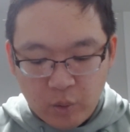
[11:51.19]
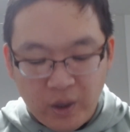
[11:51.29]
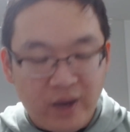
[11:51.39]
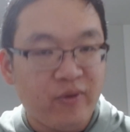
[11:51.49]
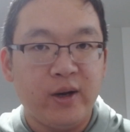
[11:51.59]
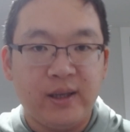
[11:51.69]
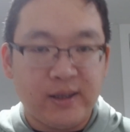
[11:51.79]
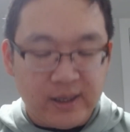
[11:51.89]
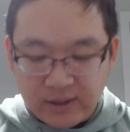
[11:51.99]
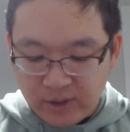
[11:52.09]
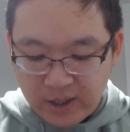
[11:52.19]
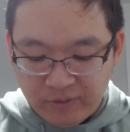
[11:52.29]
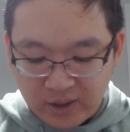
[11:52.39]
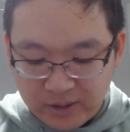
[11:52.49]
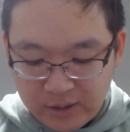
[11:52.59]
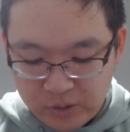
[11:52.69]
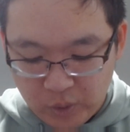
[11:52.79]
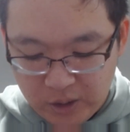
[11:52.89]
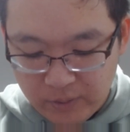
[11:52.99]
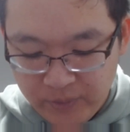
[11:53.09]
Wayfair that gets affected as
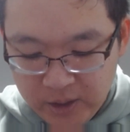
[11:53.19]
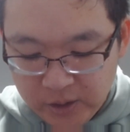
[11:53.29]
well.